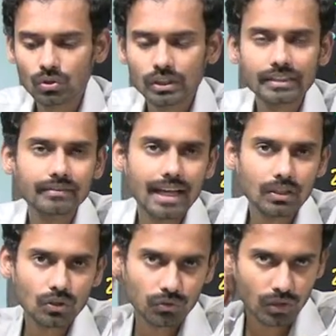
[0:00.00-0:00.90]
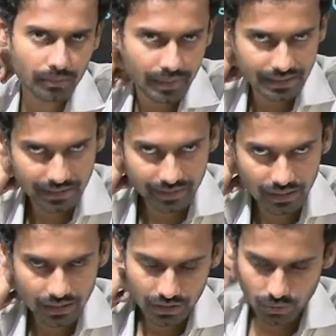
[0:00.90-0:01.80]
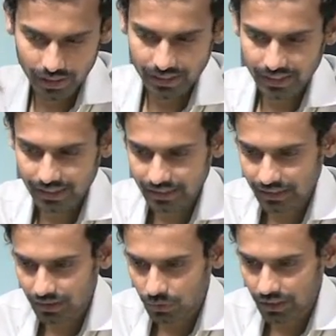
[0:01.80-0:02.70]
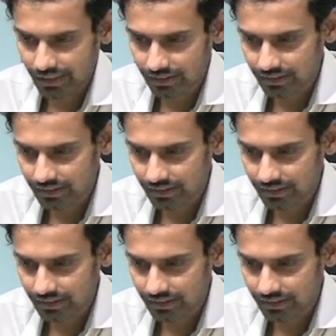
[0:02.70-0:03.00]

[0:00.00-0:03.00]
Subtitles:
the value of 1 by 7, you can directly do like this.